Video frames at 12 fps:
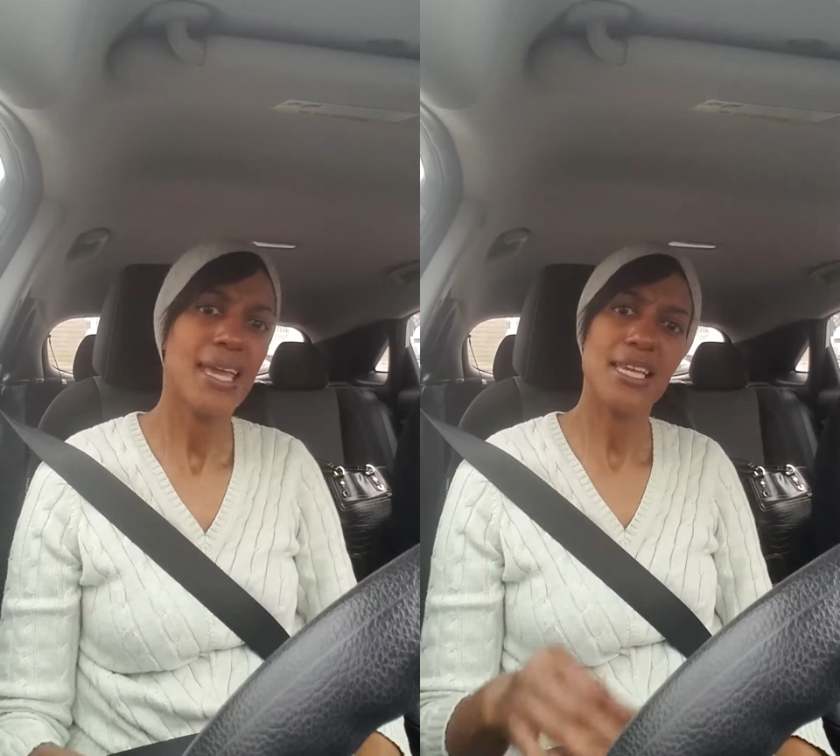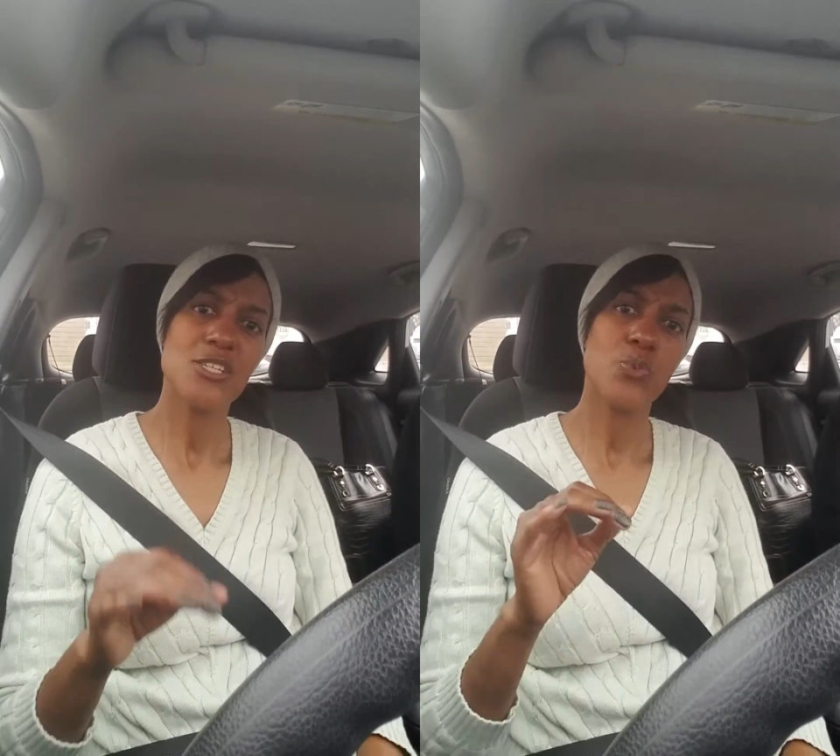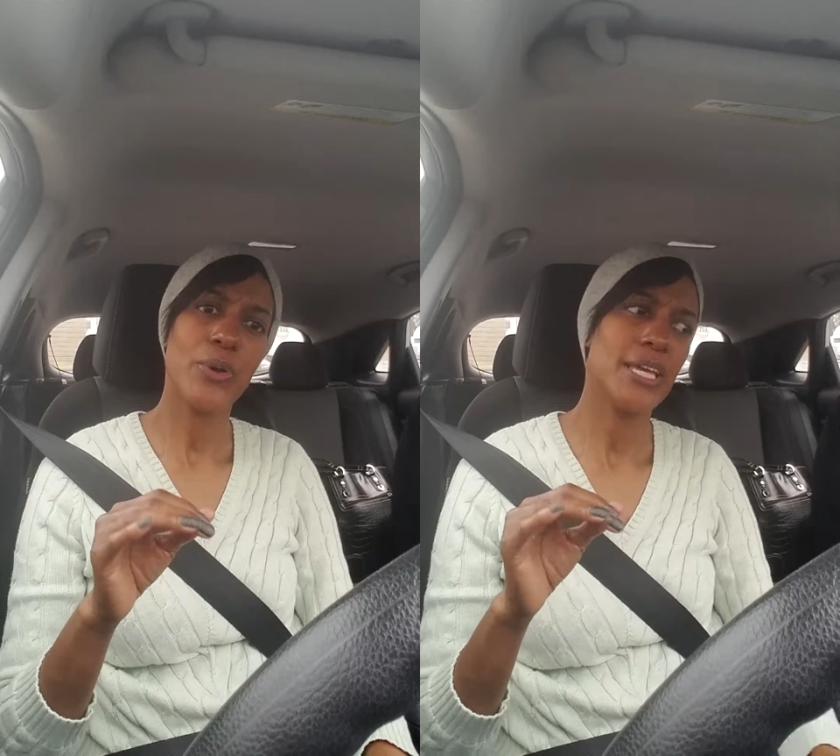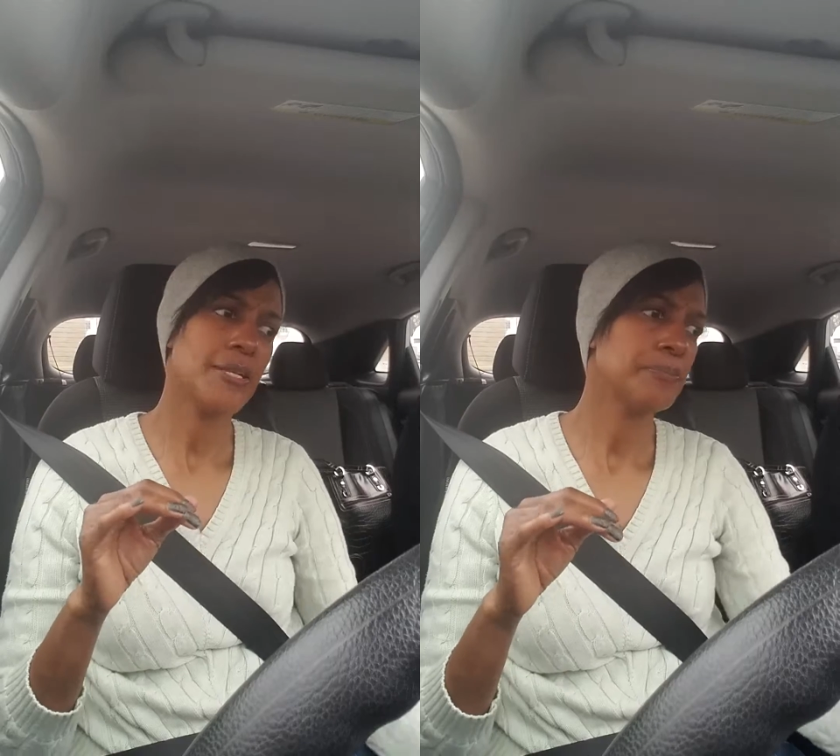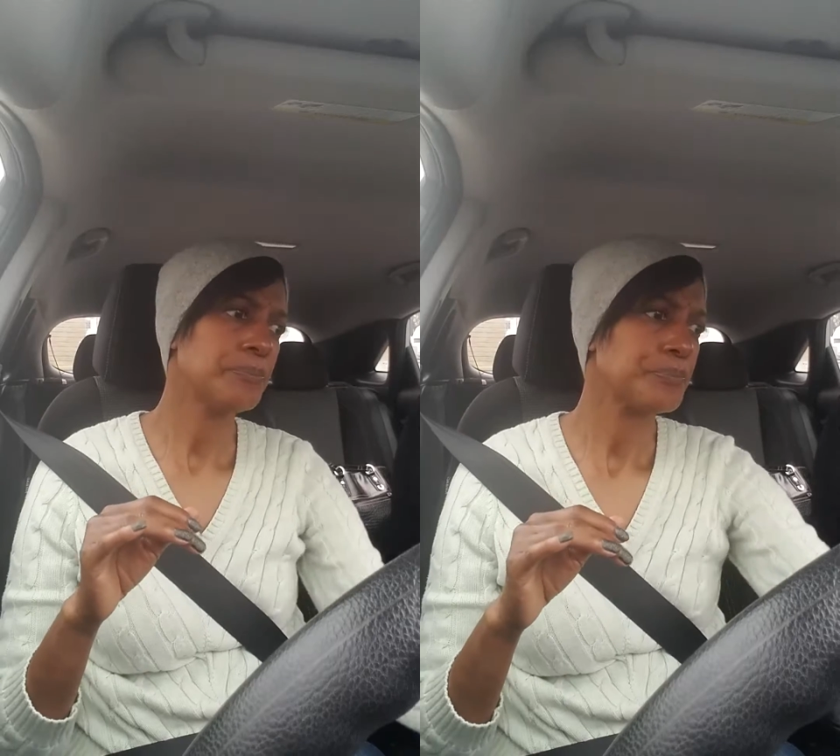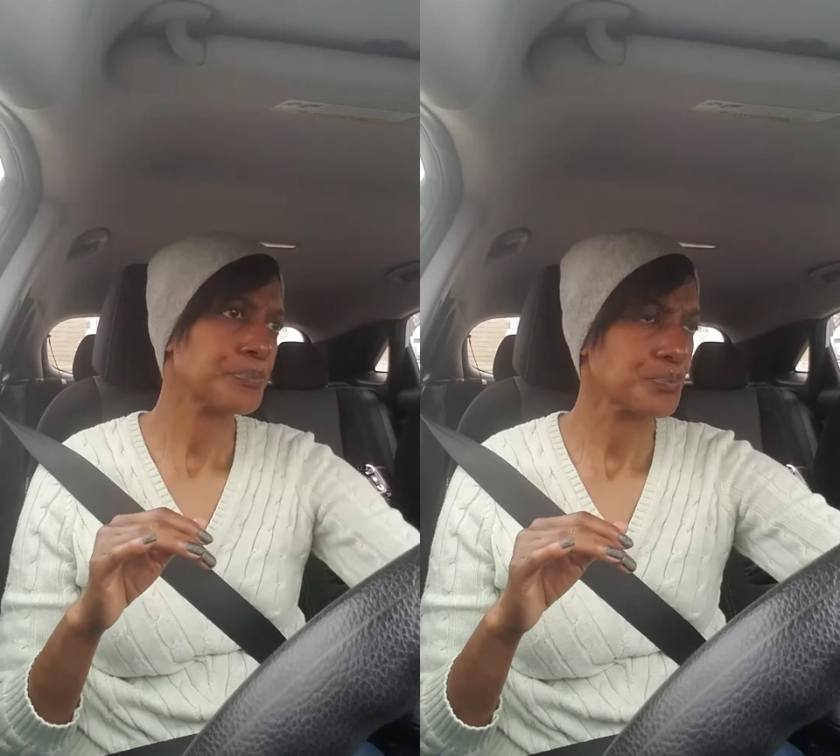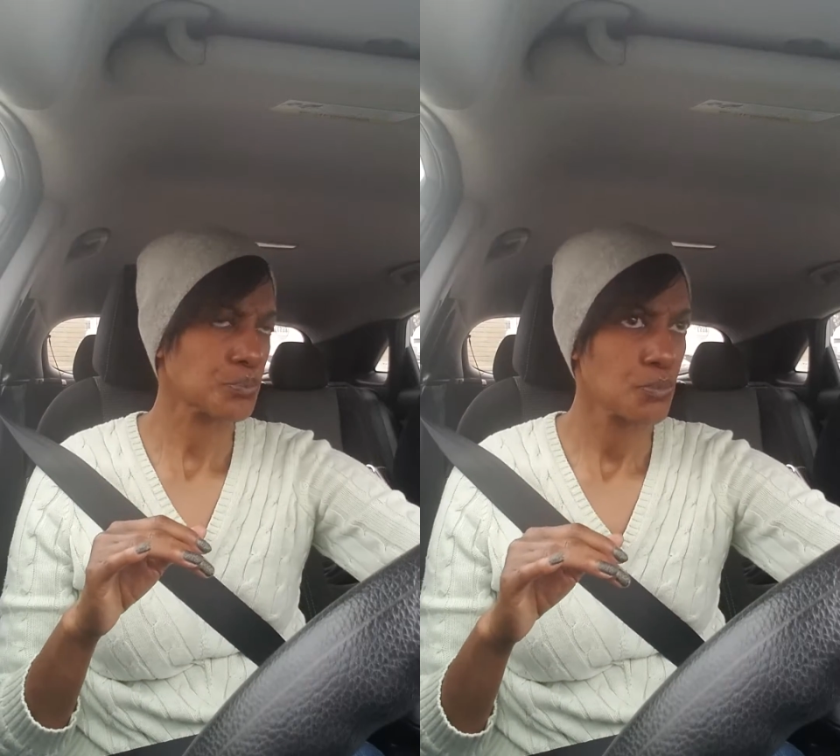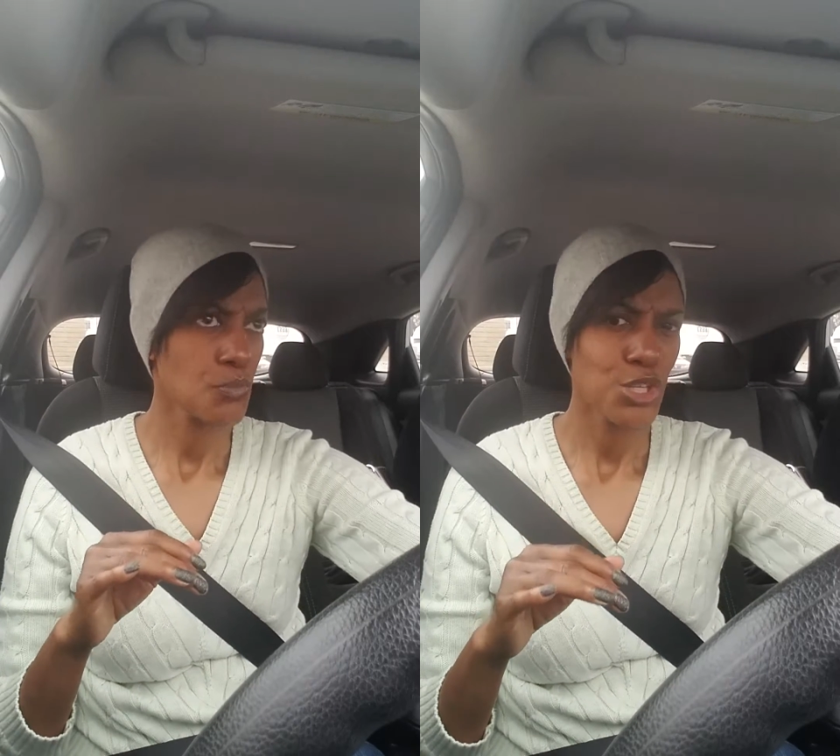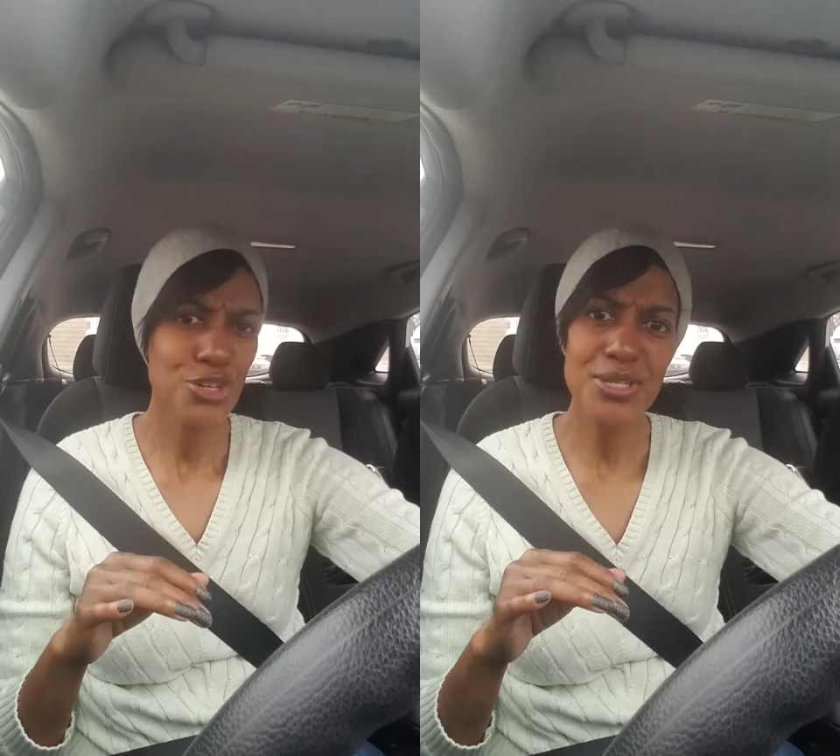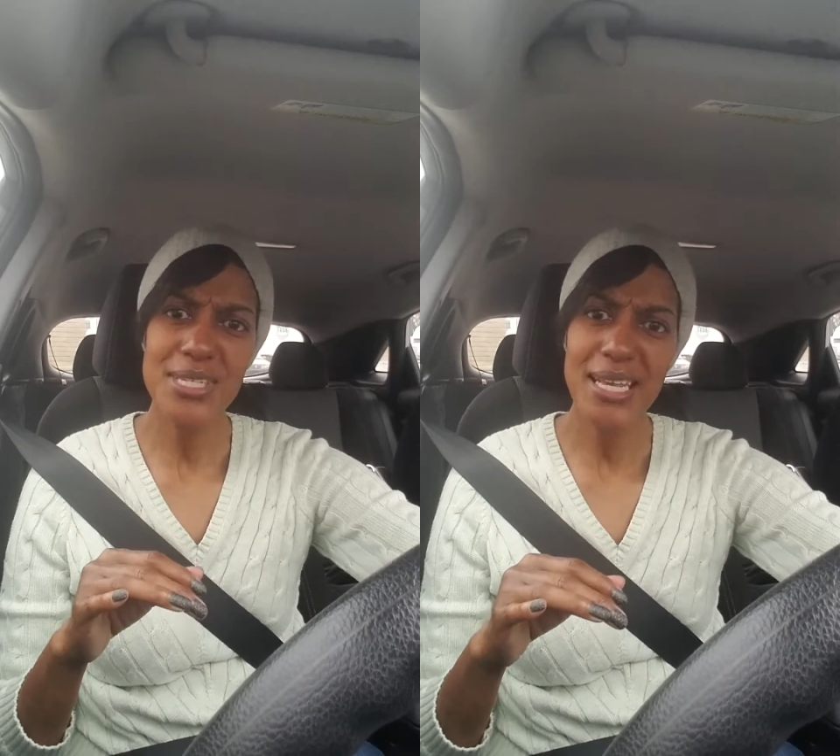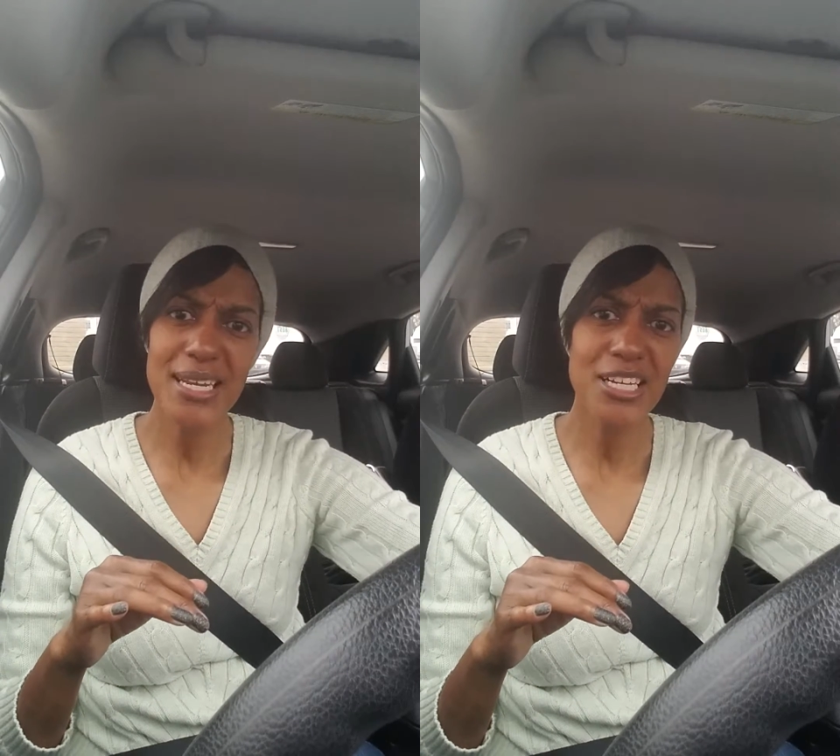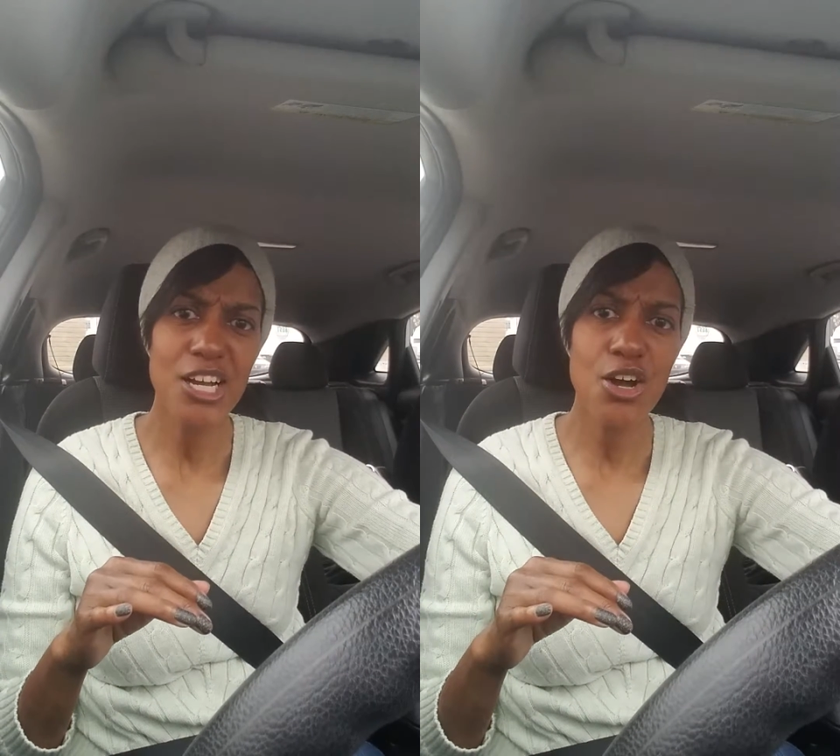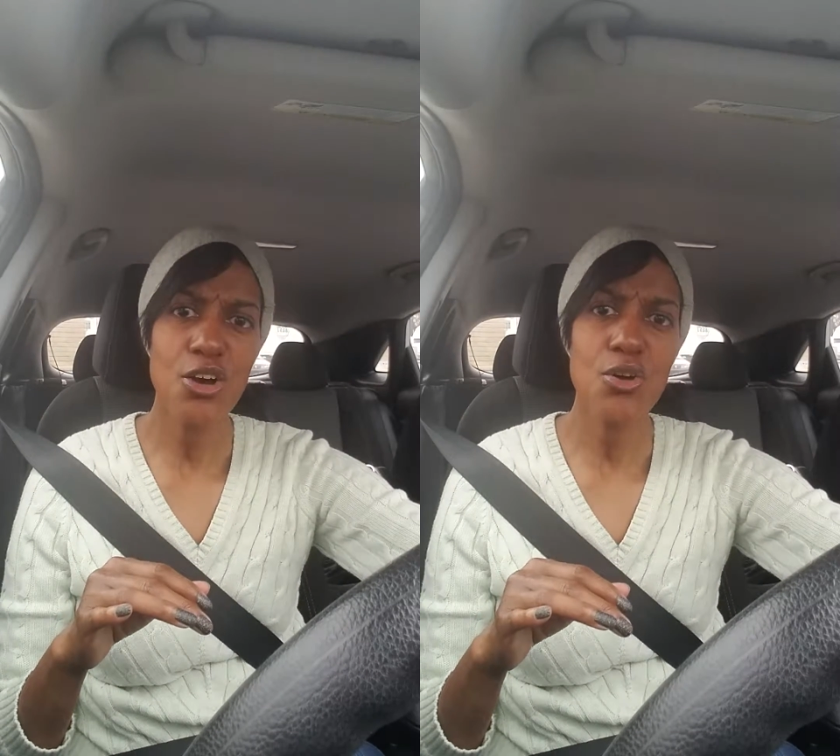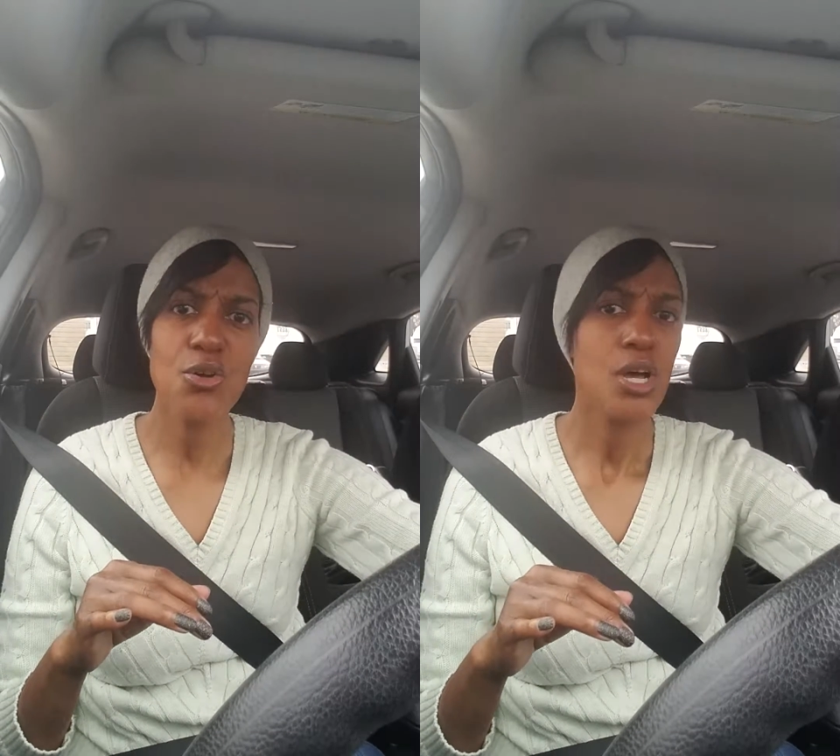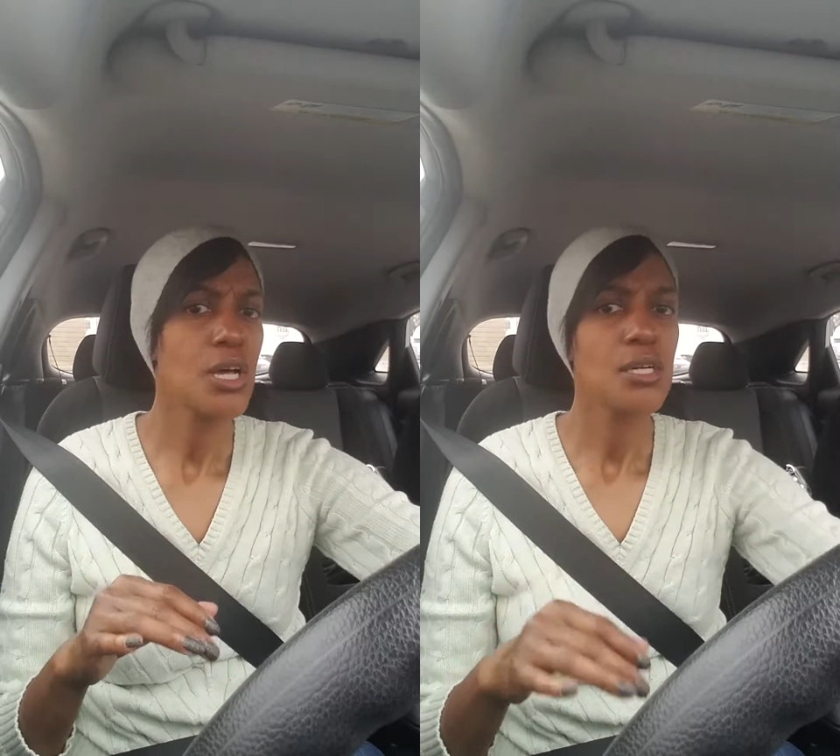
is when you're setting a goal,